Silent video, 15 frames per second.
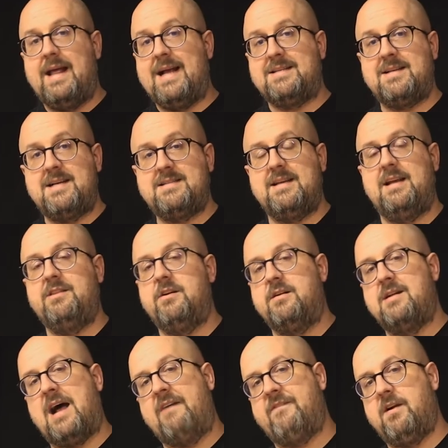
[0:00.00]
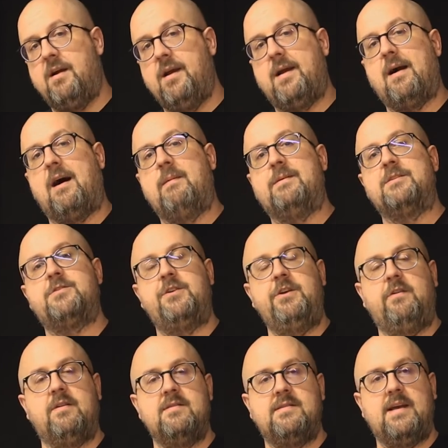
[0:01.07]
As I said, they're not very common, so
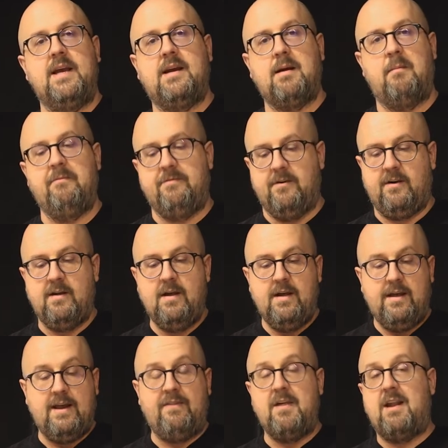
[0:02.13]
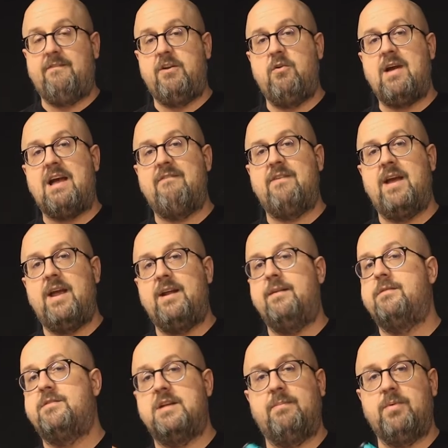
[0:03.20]
you can take comfort in that if you have
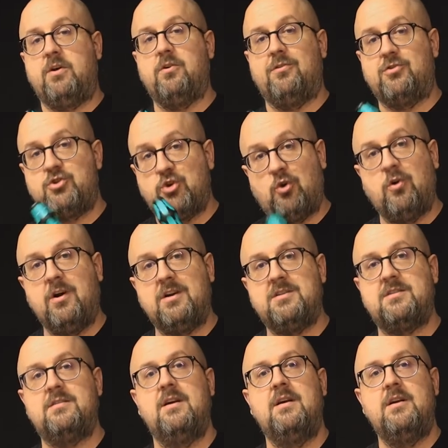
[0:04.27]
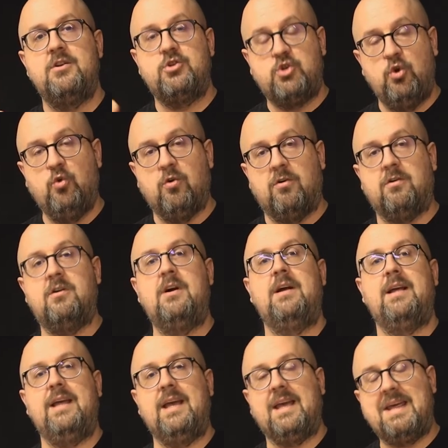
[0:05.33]
a typical Torx tool,
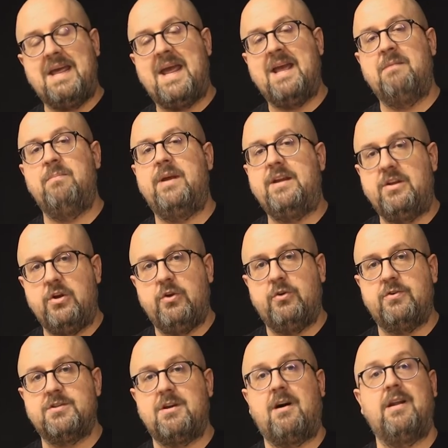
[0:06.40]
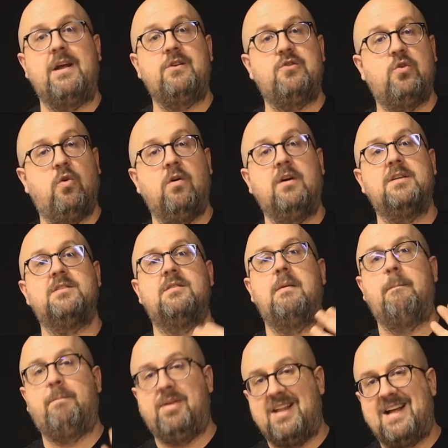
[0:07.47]
it can be used on a Torx
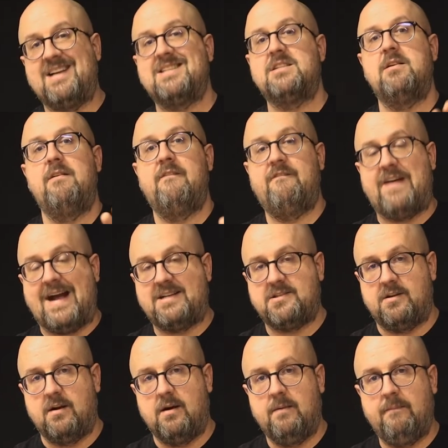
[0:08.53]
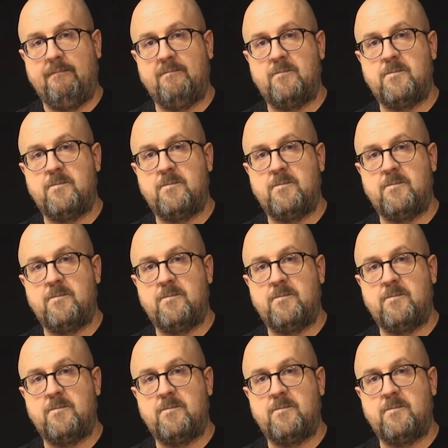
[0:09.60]
Plus fastener.